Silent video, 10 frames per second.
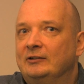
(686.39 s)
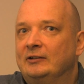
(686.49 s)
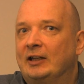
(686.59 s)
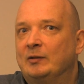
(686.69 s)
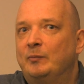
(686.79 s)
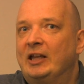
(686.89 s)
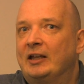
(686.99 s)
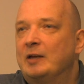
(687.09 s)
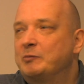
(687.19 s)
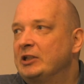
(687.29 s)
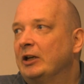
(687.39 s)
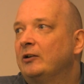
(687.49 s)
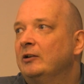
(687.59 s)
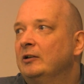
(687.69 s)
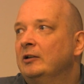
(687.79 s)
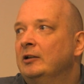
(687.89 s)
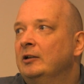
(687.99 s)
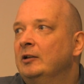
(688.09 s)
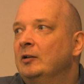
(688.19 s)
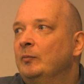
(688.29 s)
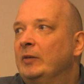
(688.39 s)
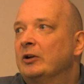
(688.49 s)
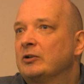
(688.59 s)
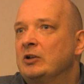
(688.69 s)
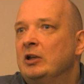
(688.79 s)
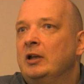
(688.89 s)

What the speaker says: that big epsilon, because